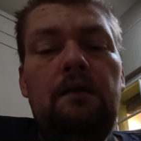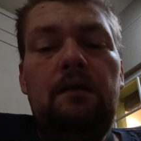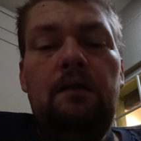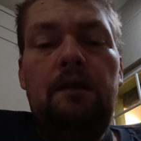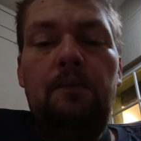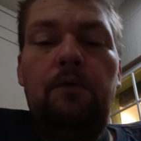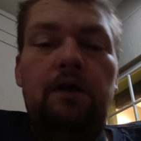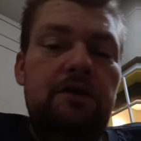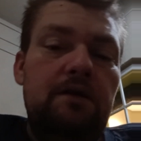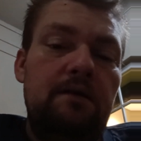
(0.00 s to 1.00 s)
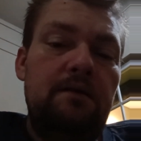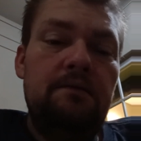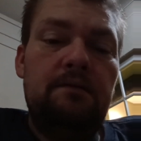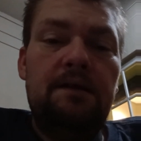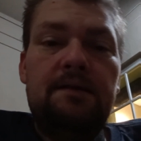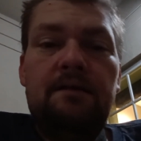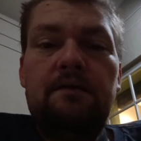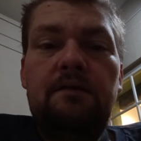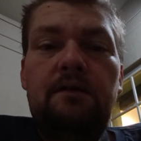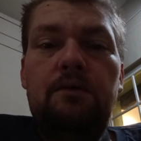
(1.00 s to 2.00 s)
them listening
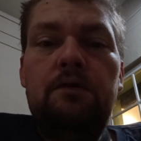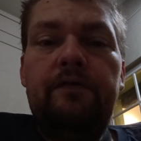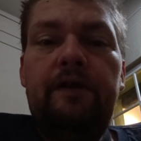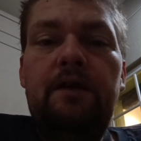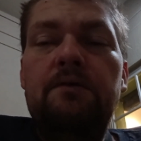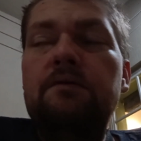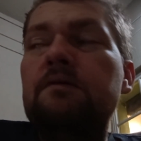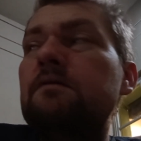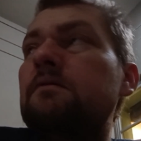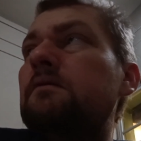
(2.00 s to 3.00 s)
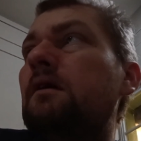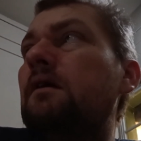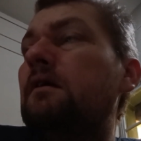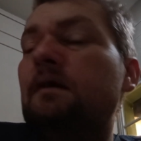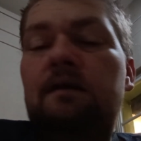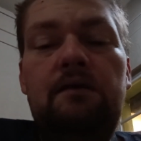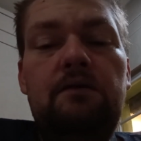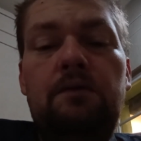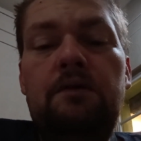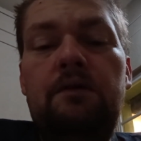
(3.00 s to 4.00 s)
to the older videos. I don't
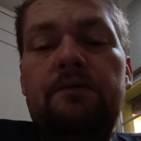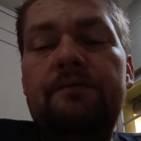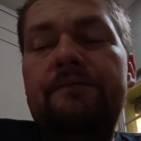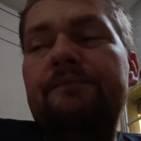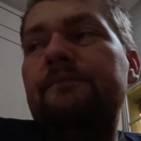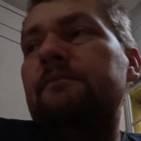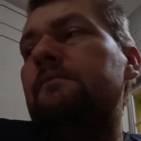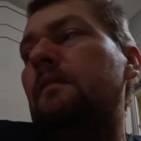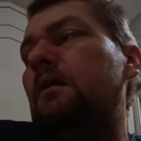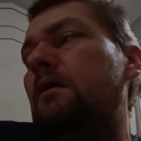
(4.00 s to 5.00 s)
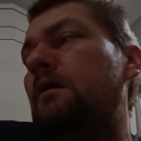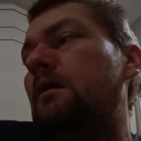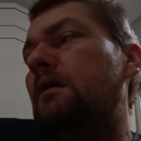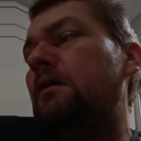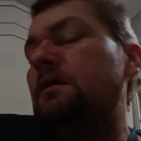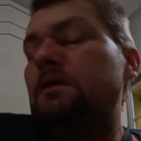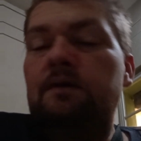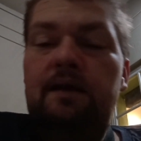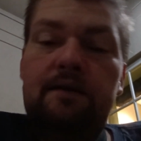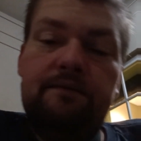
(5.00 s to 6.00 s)
know what to do. So
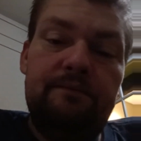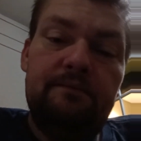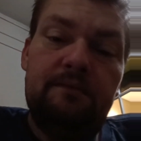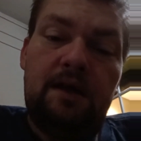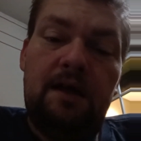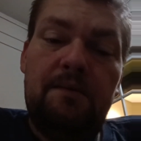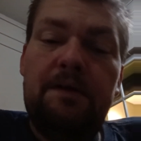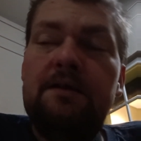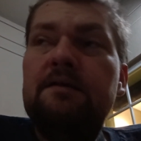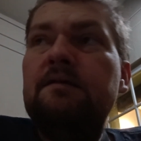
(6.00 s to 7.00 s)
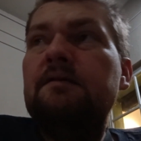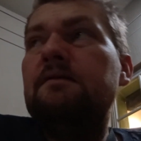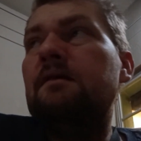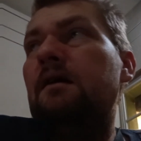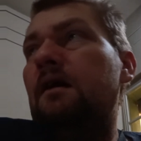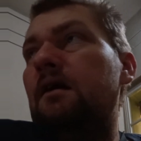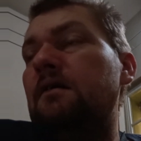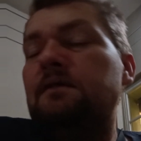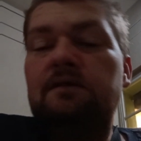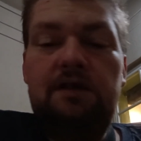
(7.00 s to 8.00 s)
again, comments,
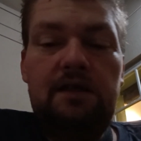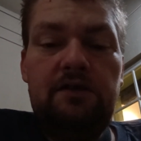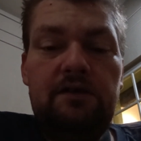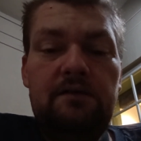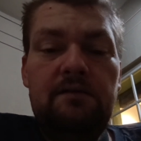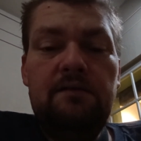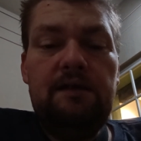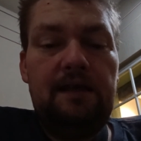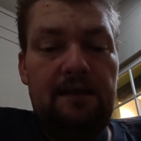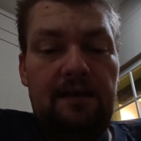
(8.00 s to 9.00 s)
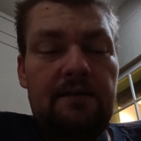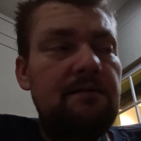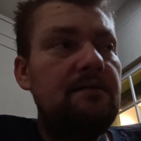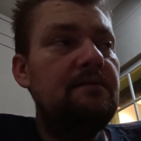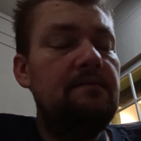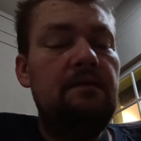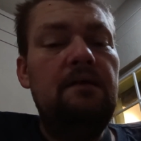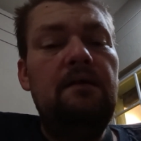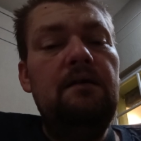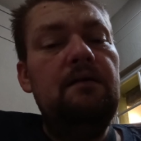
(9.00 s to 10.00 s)
suggestions, ideas,
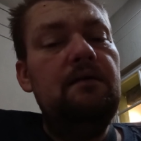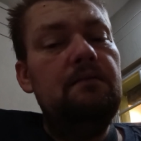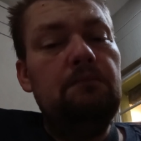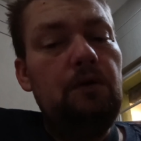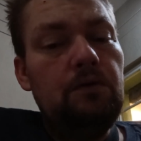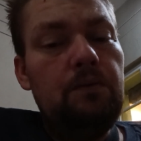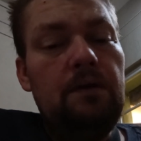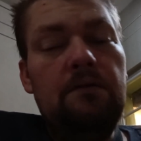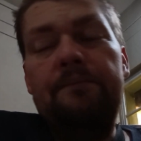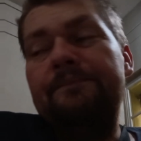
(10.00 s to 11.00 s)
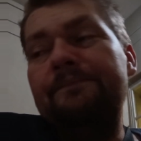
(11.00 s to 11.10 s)
most welcome.